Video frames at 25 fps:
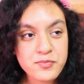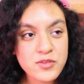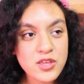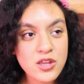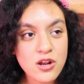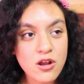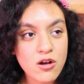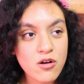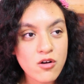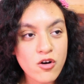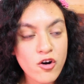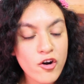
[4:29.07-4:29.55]

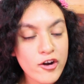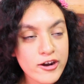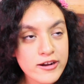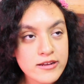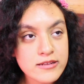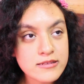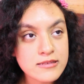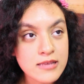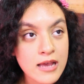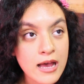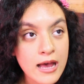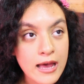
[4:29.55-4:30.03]

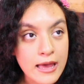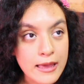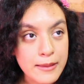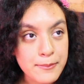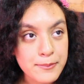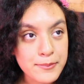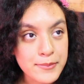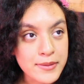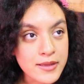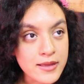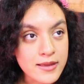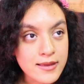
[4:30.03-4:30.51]
hard
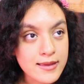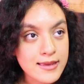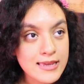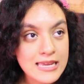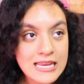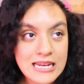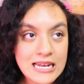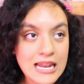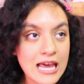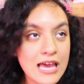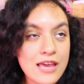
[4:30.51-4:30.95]
time in